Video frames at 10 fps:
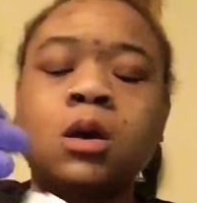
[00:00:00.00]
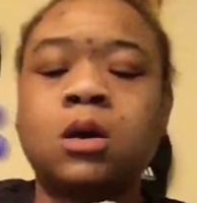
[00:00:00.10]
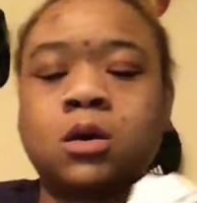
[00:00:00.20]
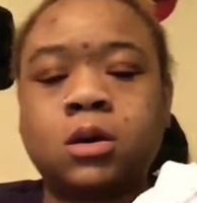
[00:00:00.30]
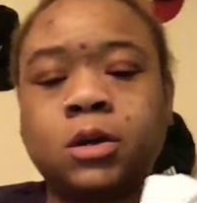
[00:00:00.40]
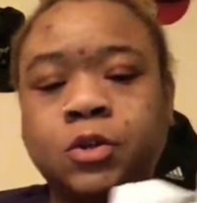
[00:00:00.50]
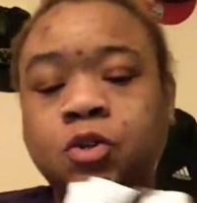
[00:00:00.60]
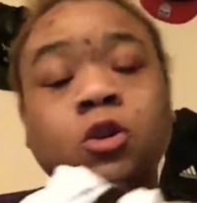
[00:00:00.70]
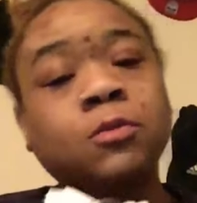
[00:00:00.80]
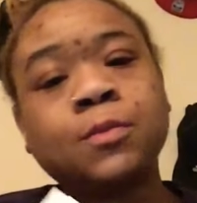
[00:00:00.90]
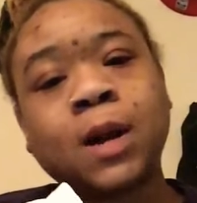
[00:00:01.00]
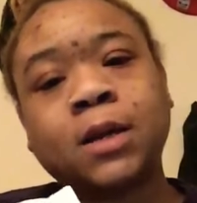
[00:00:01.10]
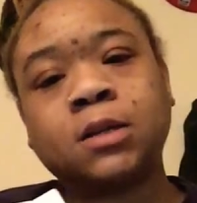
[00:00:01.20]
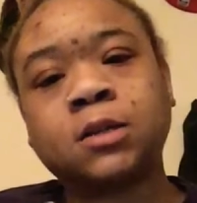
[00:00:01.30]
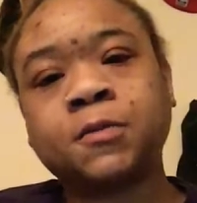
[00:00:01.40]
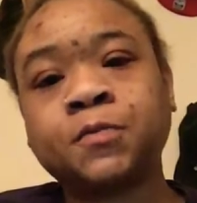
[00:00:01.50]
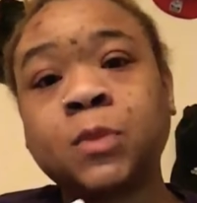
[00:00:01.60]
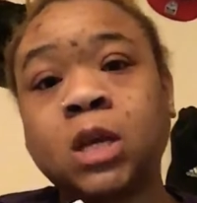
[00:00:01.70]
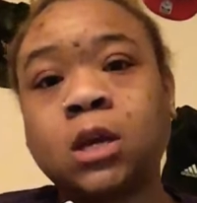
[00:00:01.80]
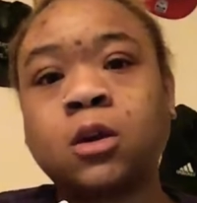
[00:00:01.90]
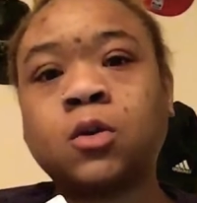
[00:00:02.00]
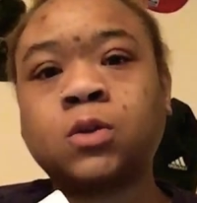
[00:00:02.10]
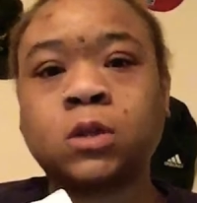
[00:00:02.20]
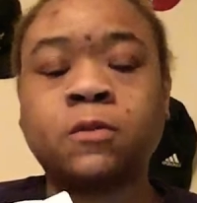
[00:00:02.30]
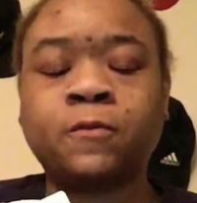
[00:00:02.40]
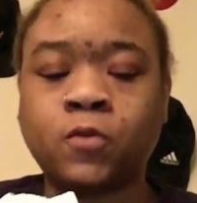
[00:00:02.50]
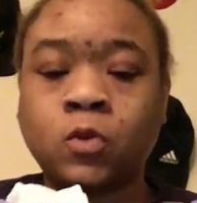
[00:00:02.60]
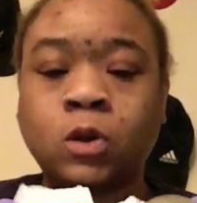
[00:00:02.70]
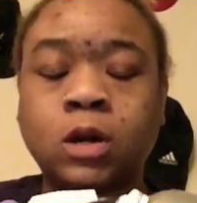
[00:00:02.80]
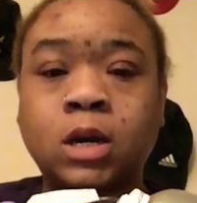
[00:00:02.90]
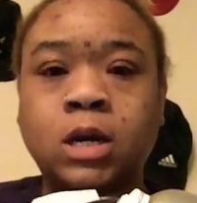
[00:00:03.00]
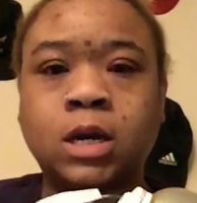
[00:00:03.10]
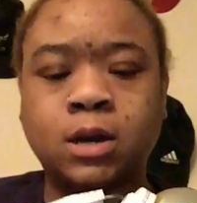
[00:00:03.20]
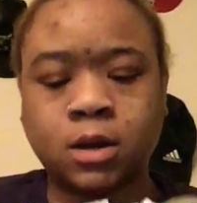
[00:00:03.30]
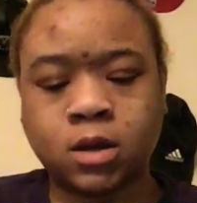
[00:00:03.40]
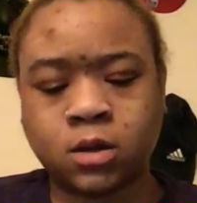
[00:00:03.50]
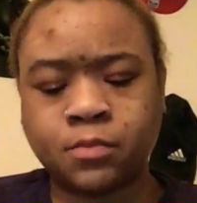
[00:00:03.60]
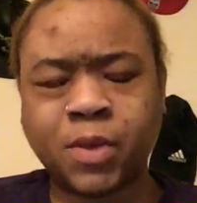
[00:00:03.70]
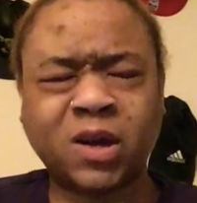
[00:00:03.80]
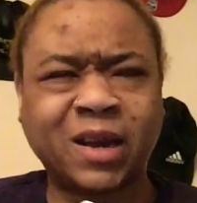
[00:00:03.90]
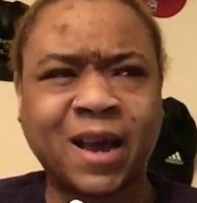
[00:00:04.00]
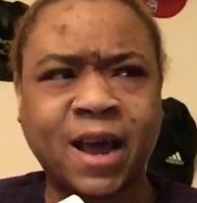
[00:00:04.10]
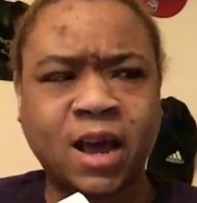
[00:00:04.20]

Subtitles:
It's tobramycin. It goes in for about an